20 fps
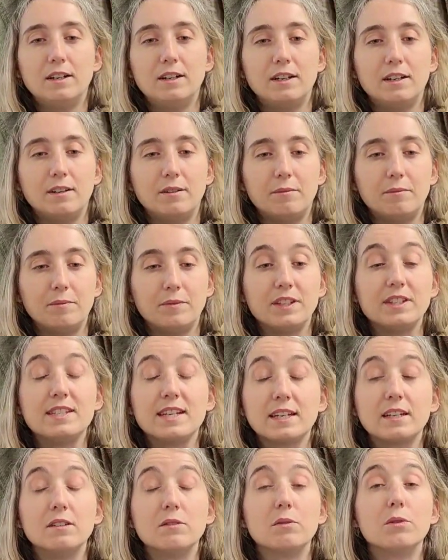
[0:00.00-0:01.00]
the
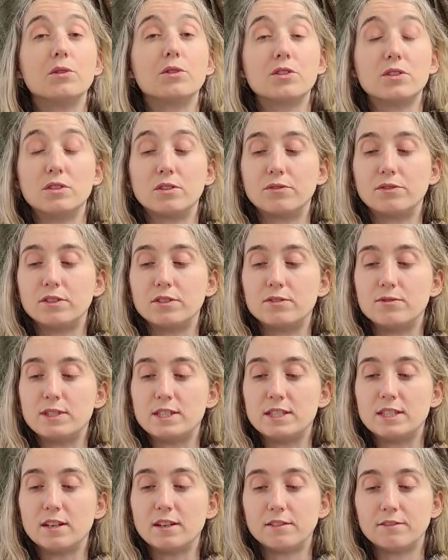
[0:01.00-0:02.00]
second version of the
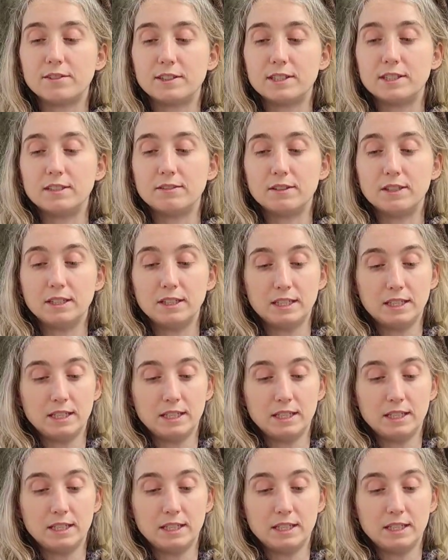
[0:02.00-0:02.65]
Swiss Yarn Festival.